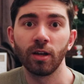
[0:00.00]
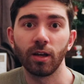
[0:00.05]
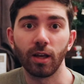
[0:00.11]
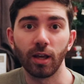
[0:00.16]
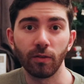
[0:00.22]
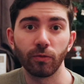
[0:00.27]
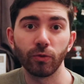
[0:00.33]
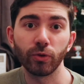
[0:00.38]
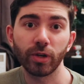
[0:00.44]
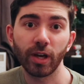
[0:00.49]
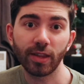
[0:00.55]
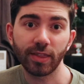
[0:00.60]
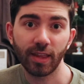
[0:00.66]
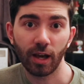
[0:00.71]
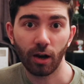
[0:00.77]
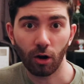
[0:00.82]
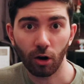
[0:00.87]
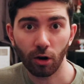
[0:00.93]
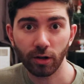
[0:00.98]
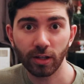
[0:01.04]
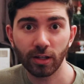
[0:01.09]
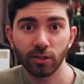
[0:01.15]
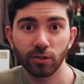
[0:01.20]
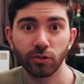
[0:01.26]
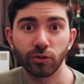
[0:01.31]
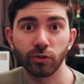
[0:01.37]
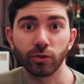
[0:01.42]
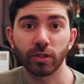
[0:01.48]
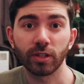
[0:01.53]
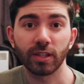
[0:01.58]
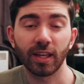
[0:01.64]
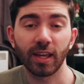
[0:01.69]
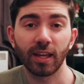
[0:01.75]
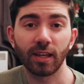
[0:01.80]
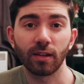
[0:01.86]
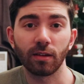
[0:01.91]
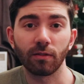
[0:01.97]
if you get that audience, you can
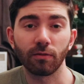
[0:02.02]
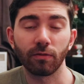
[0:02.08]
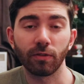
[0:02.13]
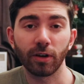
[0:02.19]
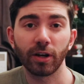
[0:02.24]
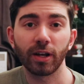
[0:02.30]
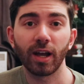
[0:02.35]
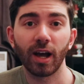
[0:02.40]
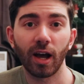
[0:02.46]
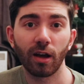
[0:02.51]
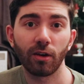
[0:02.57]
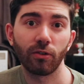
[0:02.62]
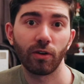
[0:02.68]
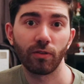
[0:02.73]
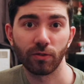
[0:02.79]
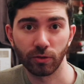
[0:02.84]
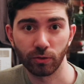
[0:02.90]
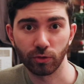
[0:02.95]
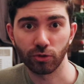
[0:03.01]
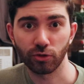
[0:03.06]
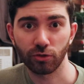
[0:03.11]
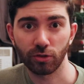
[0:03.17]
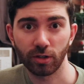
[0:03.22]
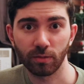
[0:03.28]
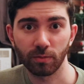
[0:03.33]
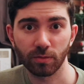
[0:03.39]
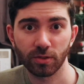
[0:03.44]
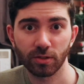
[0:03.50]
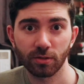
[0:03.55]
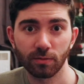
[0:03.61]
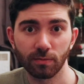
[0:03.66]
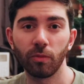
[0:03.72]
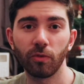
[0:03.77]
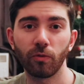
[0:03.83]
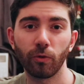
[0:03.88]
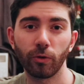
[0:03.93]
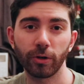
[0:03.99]
gain very high revenue streams.
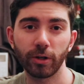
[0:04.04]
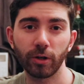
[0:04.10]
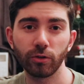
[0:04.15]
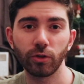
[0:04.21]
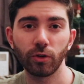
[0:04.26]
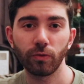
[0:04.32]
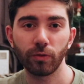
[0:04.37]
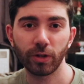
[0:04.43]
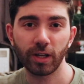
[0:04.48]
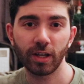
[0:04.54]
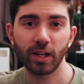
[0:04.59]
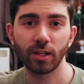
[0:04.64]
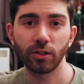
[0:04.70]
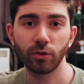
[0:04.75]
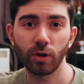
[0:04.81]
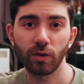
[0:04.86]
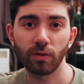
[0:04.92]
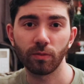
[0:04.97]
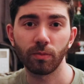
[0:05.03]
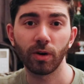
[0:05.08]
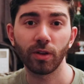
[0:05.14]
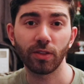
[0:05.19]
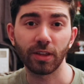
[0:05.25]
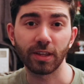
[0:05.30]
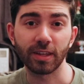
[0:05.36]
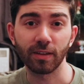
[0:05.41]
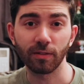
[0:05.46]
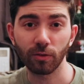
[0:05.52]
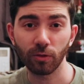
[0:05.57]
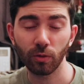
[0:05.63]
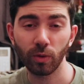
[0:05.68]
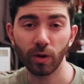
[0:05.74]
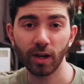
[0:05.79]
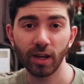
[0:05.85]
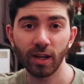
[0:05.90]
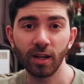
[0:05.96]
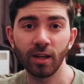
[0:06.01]
Before we go, don't forget I do have a monthly
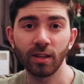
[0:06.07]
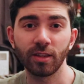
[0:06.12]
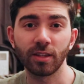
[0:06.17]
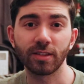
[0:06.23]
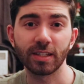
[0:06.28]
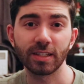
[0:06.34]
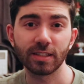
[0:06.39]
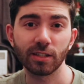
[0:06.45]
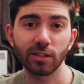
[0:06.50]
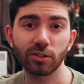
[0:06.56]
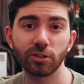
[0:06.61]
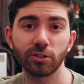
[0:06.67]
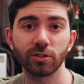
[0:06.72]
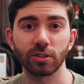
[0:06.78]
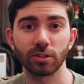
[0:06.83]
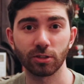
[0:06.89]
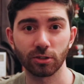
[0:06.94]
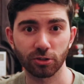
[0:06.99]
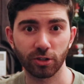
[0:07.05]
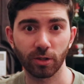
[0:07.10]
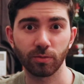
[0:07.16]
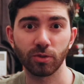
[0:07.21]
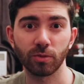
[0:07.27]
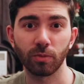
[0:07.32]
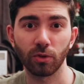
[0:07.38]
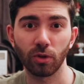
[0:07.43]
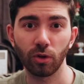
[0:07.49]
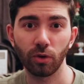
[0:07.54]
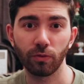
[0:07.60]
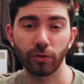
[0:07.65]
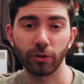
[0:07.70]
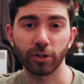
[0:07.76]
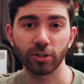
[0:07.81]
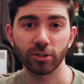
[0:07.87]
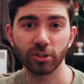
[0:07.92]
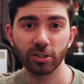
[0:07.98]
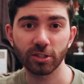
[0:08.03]
giveaway. The details are in the description below if
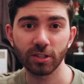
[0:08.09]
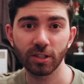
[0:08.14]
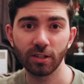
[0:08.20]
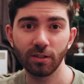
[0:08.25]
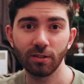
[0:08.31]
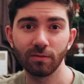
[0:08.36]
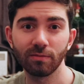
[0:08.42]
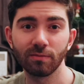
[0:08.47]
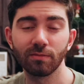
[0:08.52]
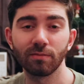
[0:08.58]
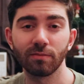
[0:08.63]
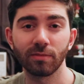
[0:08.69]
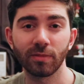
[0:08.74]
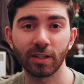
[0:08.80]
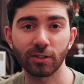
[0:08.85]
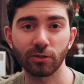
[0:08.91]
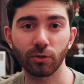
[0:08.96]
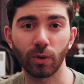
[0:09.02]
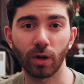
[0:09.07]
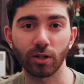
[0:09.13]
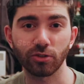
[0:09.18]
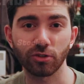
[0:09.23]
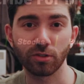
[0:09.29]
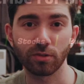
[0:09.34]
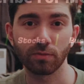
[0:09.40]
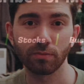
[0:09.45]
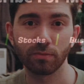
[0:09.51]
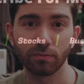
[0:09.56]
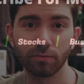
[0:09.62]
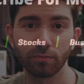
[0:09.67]
you're interested. Thanks for watching.